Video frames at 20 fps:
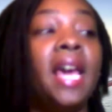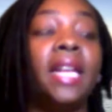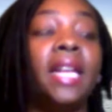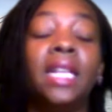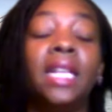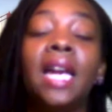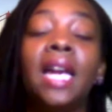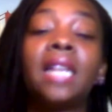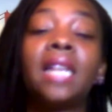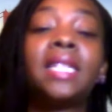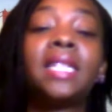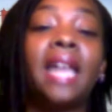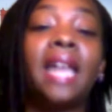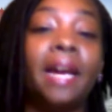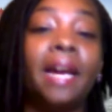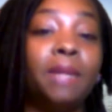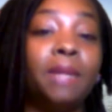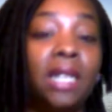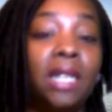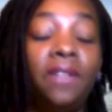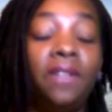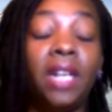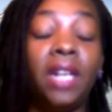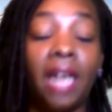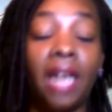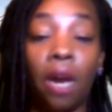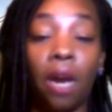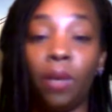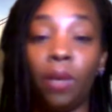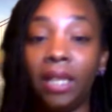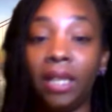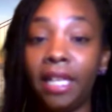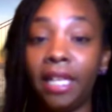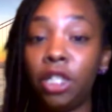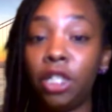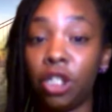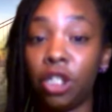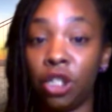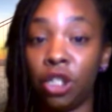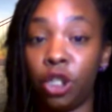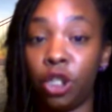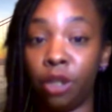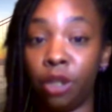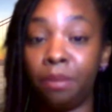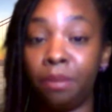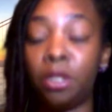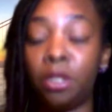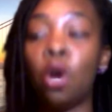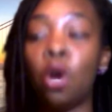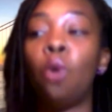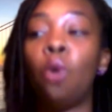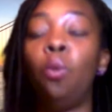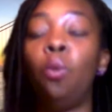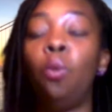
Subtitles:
And a lot of times, even in our relationships,